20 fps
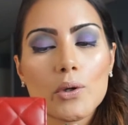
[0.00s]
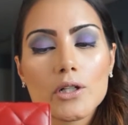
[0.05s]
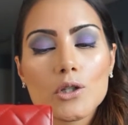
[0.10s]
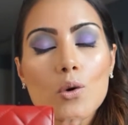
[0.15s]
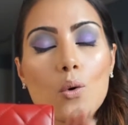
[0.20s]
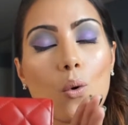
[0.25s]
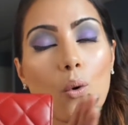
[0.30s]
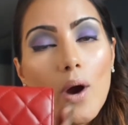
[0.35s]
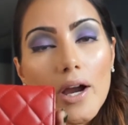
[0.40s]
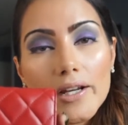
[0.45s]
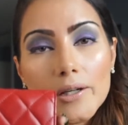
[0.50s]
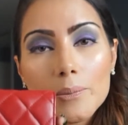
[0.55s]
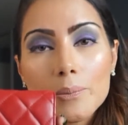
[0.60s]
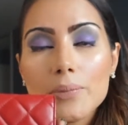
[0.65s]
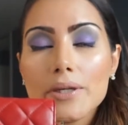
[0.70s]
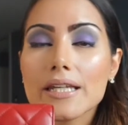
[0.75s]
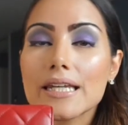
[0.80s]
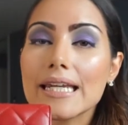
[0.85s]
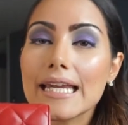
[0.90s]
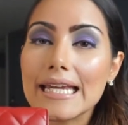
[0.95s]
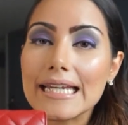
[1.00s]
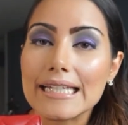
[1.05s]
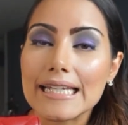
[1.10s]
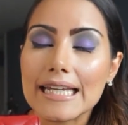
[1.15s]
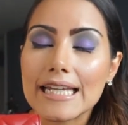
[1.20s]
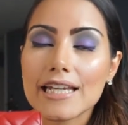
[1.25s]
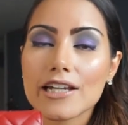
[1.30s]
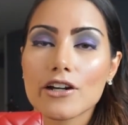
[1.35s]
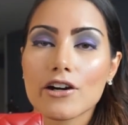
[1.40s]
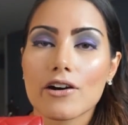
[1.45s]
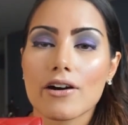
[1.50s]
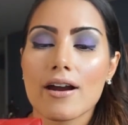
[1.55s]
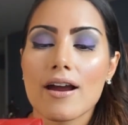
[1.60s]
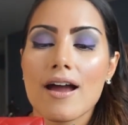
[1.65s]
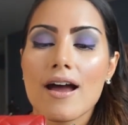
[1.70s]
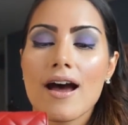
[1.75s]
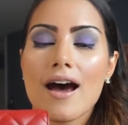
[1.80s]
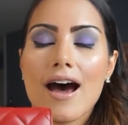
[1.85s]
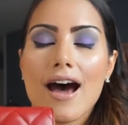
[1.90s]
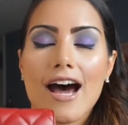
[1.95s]
put quite a bit in here,
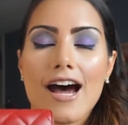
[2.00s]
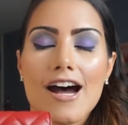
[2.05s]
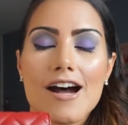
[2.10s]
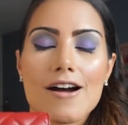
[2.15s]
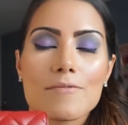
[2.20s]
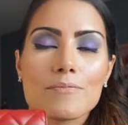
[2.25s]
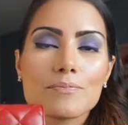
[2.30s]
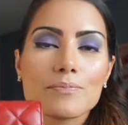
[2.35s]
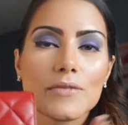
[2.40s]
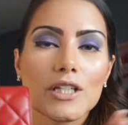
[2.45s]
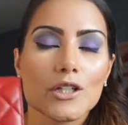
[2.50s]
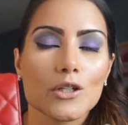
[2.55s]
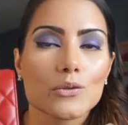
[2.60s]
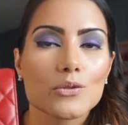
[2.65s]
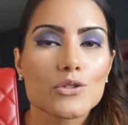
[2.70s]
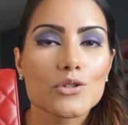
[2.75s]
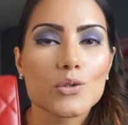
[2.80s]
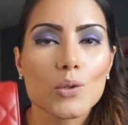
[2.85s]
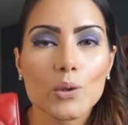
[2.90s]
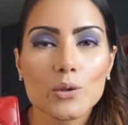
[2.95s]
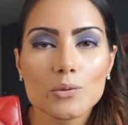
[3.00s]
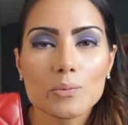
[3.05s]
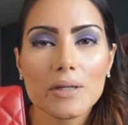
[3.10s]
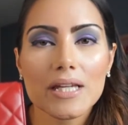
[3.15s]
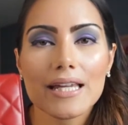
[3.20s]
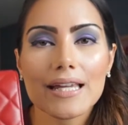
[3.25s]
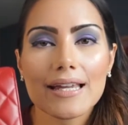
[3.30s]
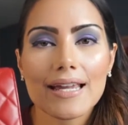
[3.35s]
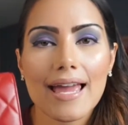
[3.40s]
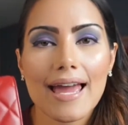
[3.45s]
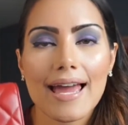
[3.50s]
sold me.